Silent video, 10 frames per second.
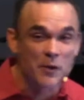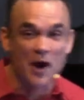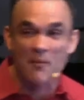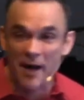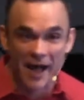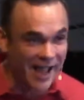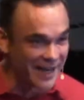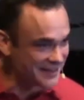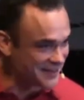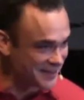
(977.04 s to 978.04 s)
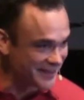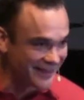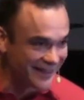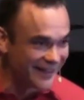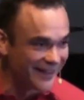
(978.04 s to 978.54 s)
our minds
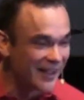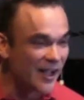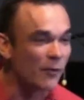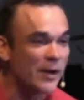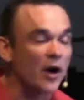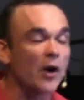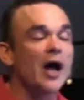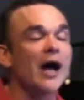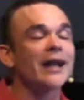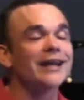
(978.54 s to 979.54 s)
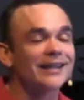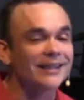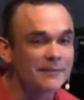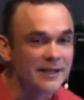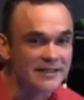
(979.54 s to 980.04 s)
and we are
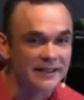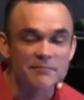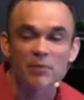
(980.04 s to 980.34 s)
unlimited in